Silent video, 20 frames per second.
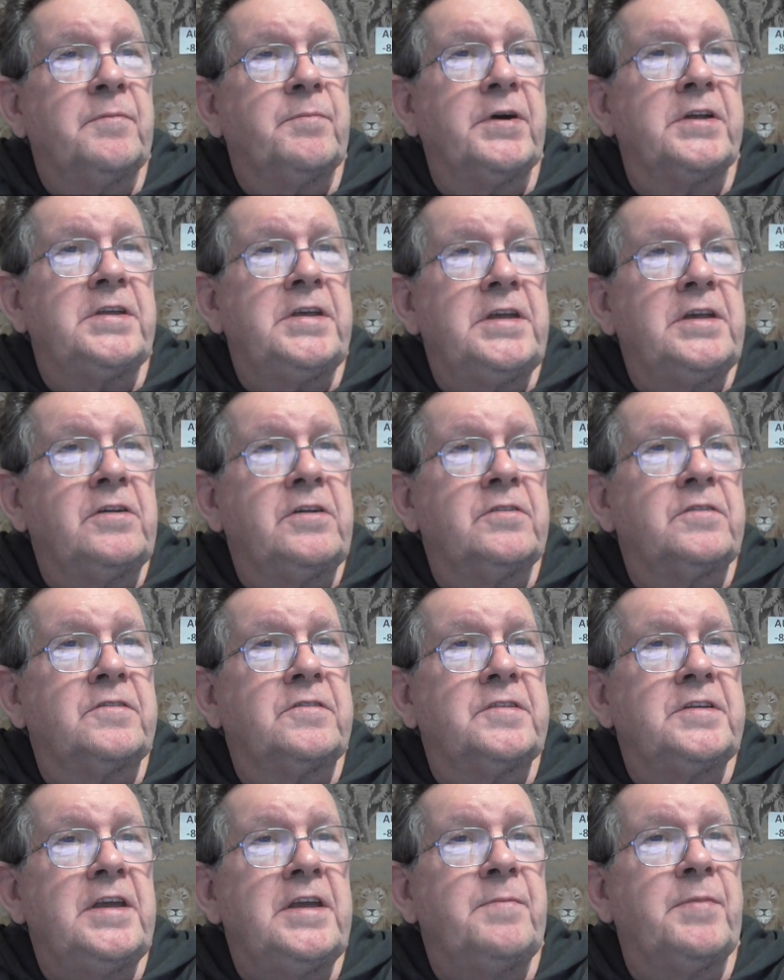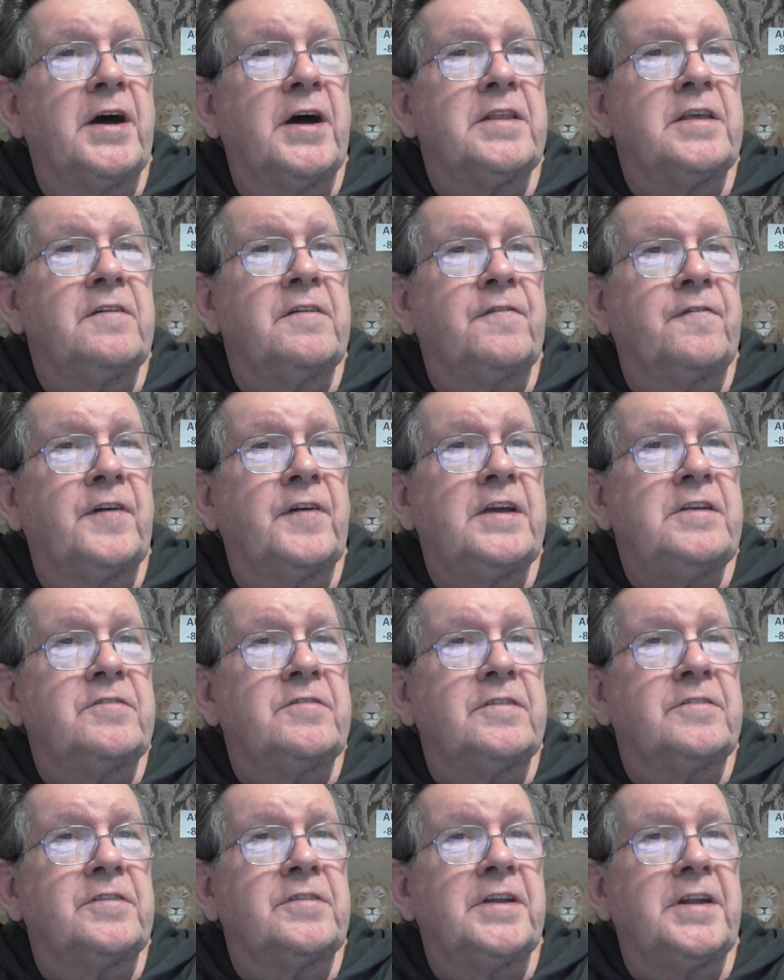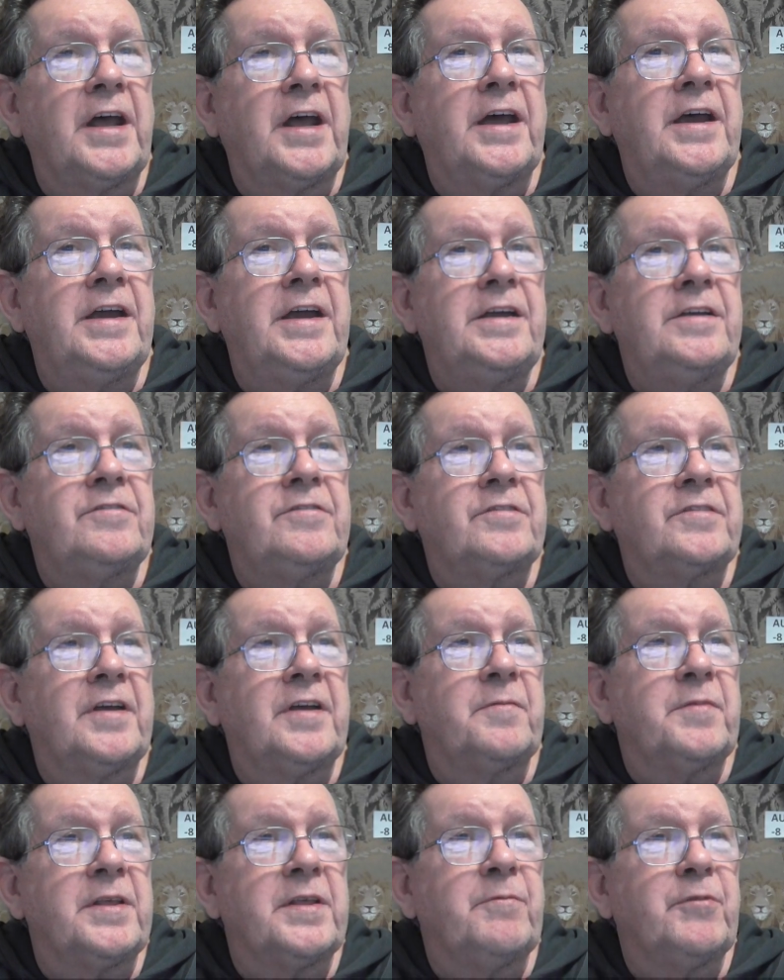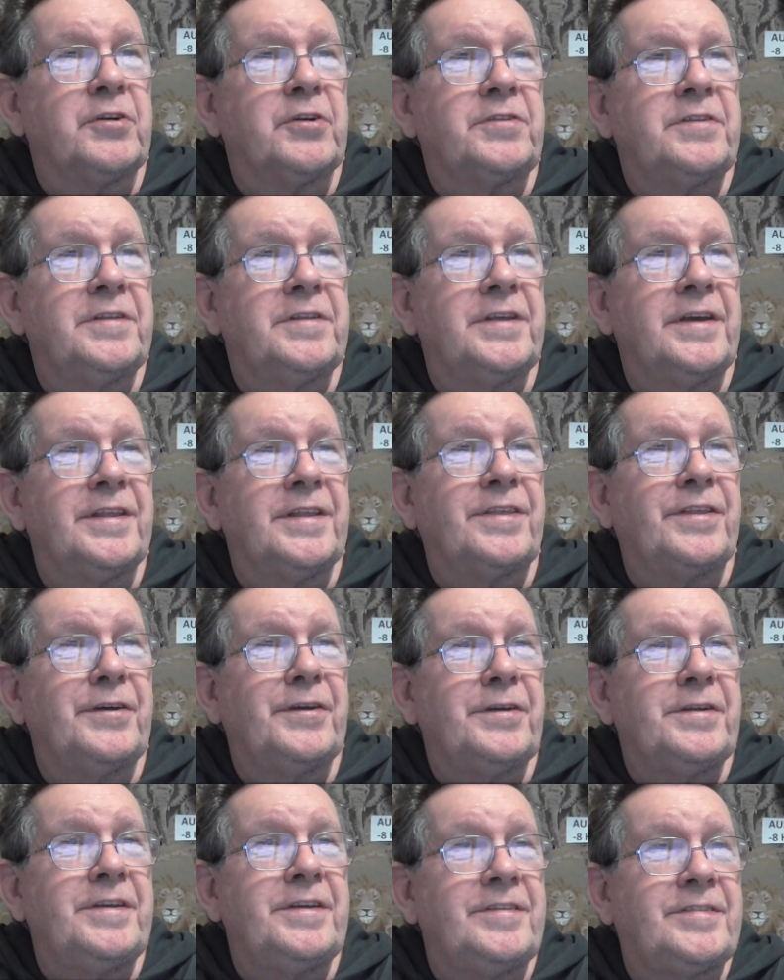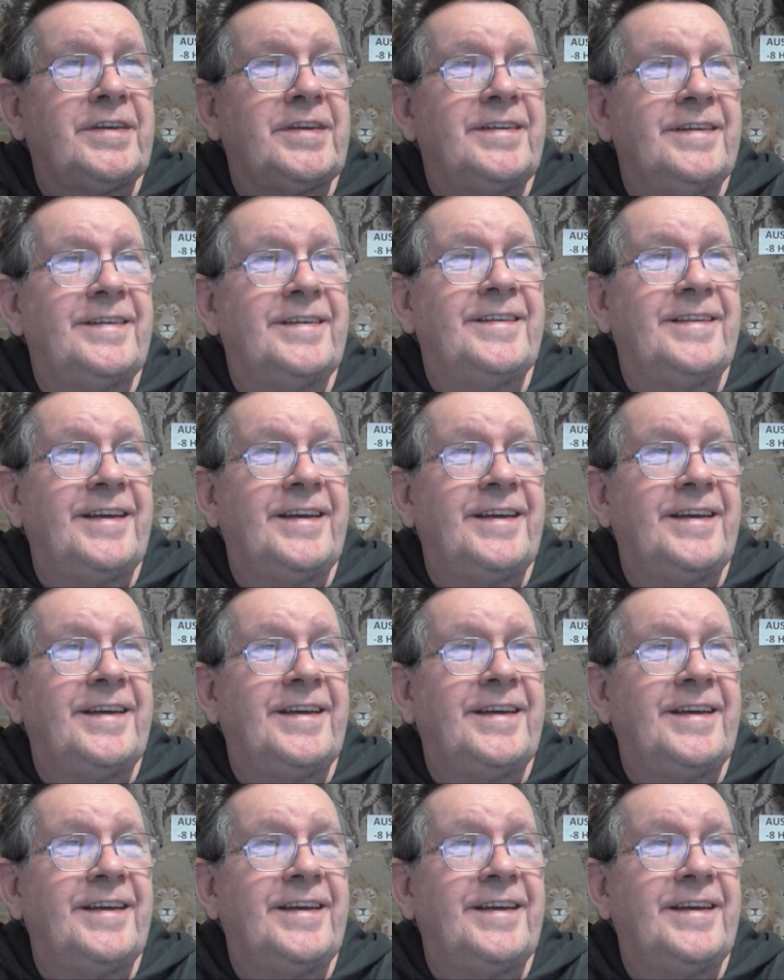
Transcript: but he could see by their faces and age, some of them looked in their 30s,